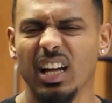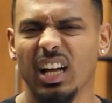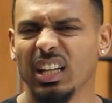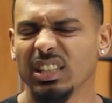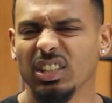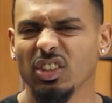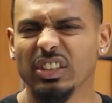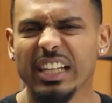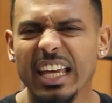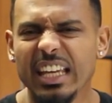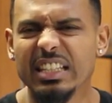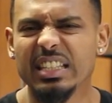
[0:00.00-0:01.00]

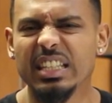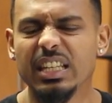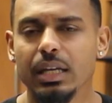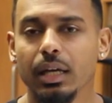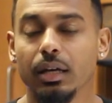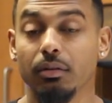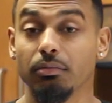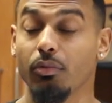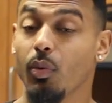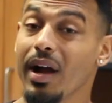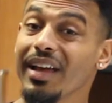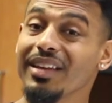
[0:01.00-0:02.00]
lazy.
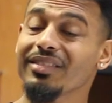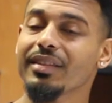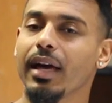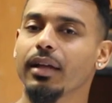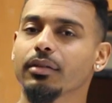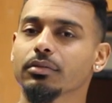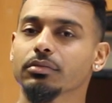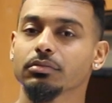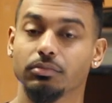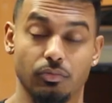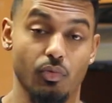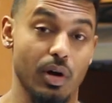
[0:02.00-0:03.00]
Why is that?
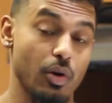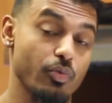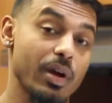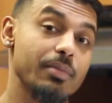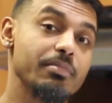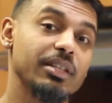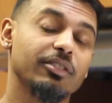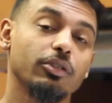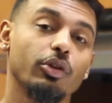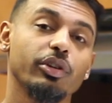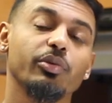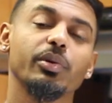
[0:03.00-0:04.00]
Well, red
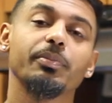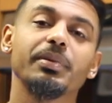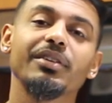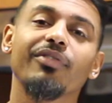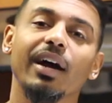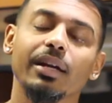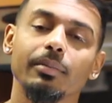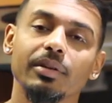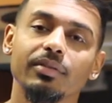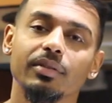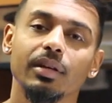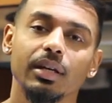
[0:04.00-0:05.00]
meat's loaded with B
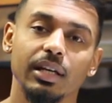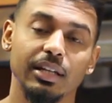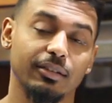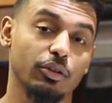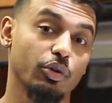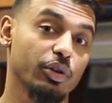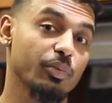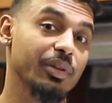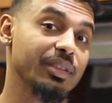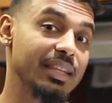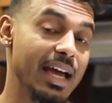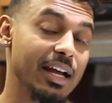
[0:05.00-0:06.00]
vitamins. It's loaded
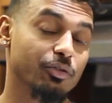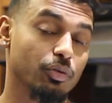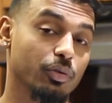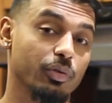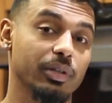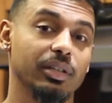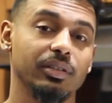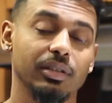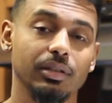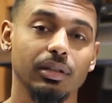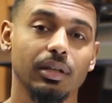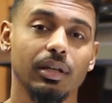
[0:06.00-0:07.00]
with natural
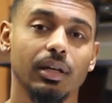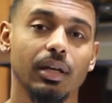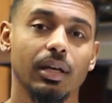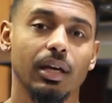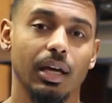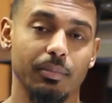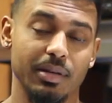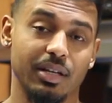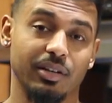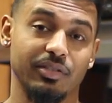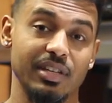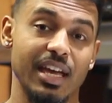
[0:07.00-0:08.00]
creatine. And
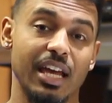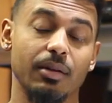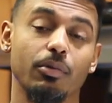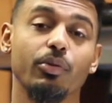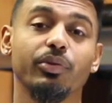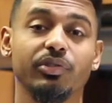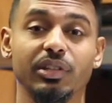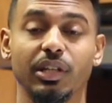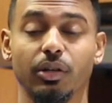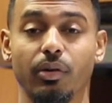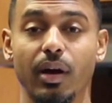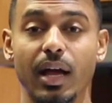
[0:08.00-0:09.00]
because the animal was
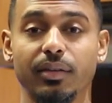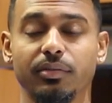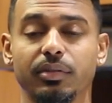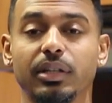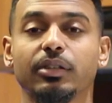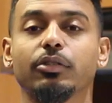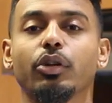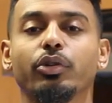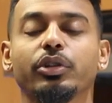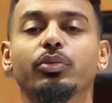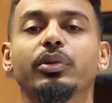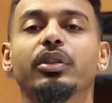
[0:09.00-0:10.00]
eating grass, it's
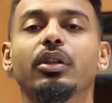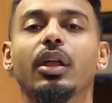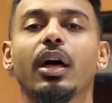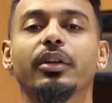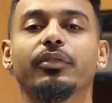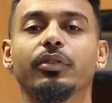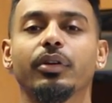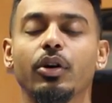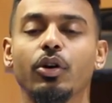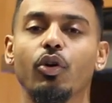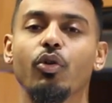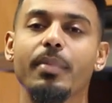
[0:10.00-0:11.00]
loaded with a lot of
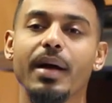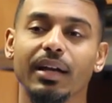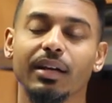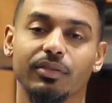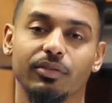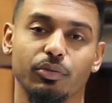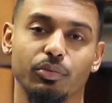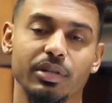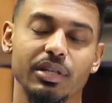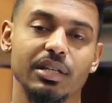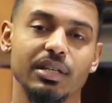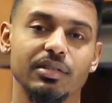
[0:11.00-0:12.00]
omegas,
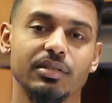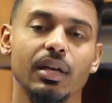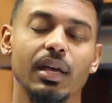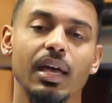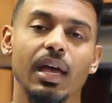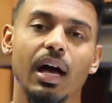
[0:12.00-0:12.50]
3s,